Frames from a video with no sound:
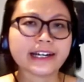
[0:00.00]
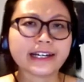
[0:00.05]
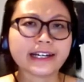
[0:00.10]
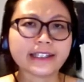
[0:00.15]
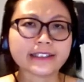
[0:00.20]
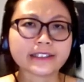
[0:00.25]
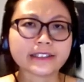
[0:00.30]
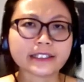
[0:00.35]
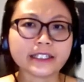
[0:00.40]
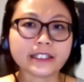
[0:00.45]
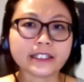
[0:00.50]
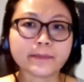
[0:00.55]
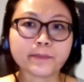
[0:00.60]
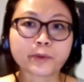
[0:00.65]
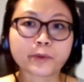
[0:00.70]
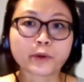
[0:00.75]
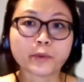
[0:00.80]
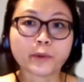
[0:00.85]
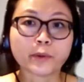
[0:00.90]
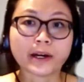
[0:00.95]
as it
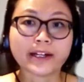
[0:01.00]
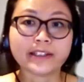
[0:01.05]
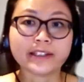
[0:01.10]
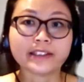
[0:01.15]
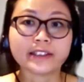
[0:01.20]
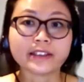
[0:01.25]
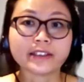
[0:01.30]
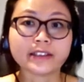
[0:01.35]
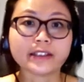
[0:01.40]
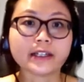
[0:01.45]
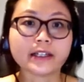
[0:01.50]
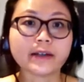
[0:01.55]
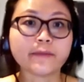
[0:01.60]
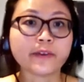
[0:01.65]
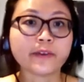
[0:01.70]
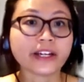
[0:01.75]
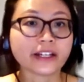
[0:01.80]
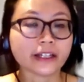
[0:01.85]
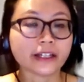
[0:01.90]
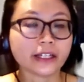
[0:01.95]
provided
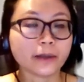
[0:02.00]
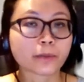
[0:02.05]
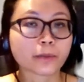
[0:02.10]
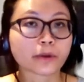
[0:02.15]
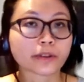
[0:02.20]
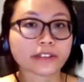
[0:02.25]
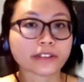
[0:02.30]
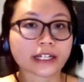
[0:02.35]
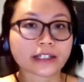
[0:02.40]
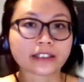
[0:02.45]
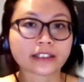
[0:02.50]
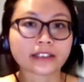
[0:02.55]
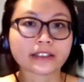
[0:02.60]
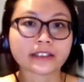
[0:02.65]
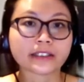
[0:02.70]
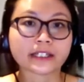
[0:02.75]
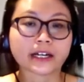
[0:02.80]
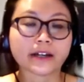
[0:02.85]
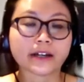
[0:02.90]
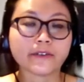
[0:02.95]
weekly protected
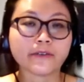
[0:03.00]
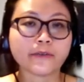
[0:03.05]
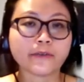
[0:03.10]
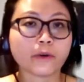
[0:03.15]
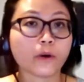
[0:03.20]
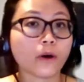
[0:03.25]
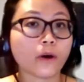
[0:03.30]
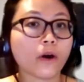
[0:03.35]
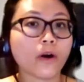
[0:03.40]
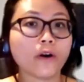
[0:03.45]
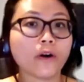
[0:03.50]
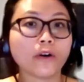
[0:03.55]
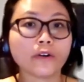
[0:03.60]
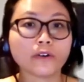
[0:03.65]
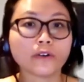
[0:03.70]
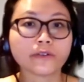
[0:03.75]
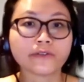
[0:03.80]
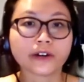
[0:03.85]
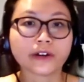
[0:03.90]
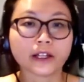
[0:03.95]
time for
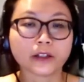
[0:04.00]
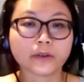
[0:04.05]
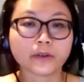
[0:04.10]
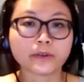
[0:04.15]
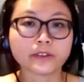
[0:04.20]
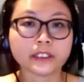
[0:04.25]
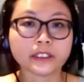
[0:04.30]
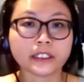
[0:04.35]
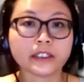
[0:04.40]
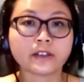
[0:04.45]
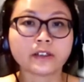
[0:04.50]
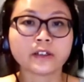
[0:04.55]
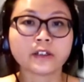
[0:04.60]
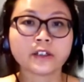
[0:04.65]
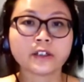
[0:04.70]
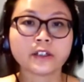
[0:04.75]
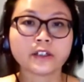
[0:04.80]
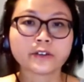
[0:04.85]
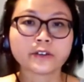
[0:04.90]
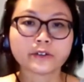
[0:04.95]
all fellows
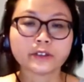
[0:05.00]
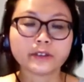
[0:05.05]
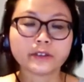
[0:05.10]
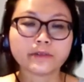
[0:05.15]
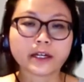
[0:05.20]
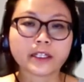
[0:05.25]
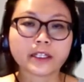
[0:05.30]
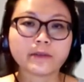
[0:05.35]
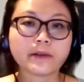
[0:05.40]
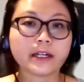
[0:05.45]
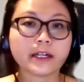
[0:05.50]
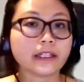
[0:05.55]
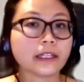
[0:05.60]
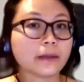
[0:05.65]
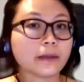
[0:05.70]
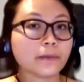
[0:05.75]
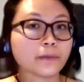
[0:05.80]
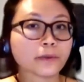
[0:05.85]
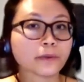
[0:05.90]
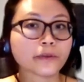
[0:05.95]
to develop and
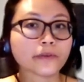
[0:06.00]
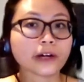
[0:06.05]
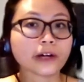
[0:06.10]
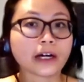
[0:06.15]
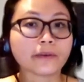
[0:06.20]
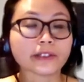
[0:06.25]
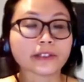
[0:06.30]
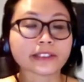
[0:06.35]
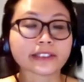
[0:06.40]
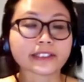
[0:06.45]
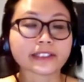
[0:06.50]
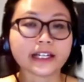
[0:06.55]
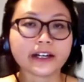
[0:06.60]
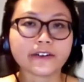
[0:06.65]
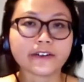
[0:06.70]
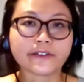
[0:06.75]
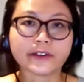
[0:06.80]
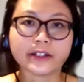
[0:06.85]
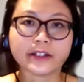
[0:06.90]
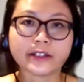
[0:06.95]
improve
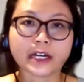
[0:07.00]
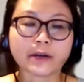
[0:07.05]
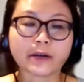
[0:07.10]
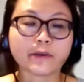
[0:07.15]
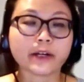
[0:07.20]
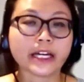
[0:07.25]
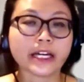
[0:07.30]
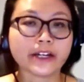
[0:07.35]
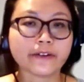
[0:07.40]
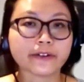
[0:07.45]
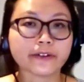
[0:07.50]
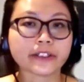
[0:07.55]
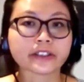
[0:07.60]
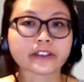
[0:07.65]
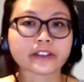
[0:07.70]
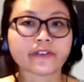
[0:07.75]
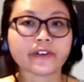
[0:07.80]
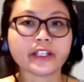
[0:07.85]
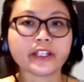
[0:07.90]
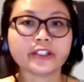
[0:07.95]
ourselves in our
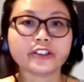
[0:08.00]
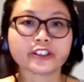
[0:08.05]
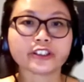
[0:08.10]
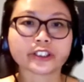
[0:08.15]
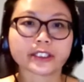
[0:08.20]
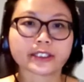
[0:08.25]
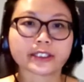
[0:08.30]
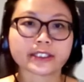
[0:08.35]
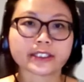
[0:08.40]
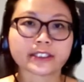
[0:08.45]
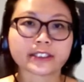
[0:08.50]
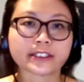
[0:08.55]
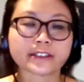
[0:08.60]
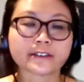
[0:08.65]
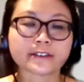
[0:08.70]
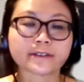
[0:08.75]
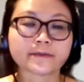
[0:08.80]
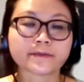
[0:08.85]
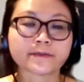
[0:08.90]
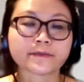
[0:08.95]
areas of
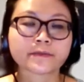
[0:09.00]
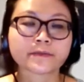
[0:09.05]
interest.